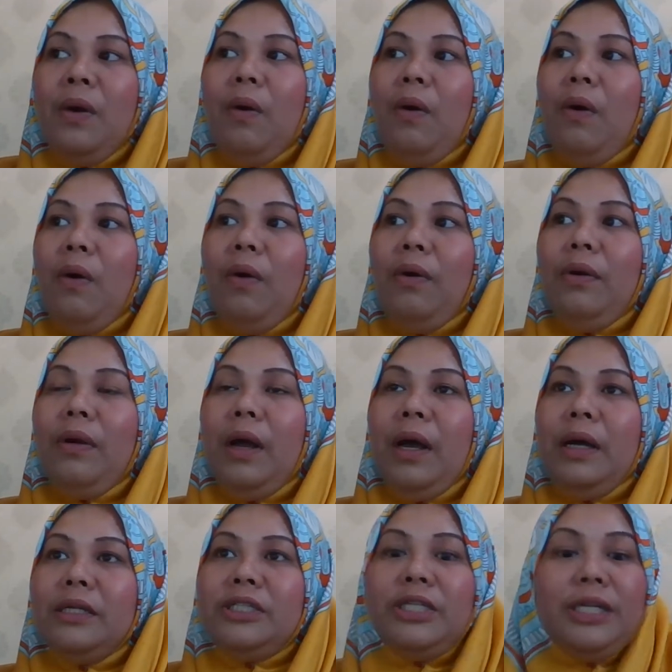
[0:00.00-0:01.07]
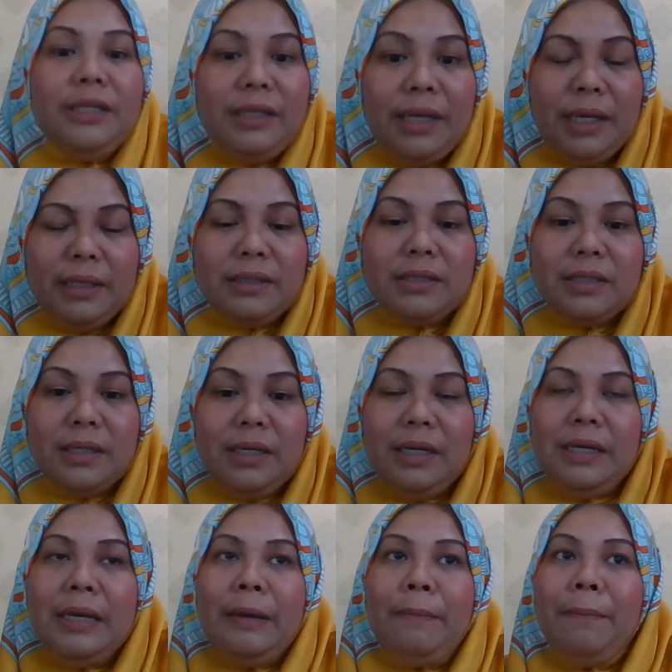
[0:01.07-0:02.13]
or cheatings,
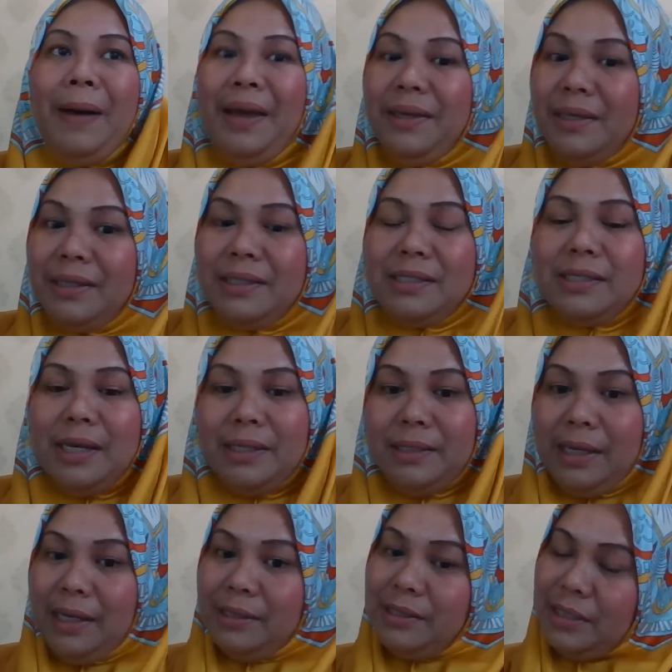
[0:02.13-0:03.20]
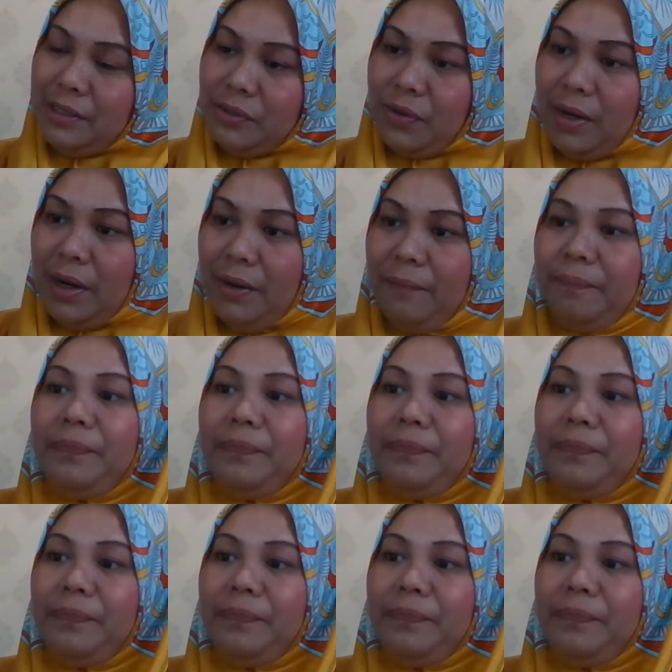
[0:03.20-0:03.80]
bias, and etc.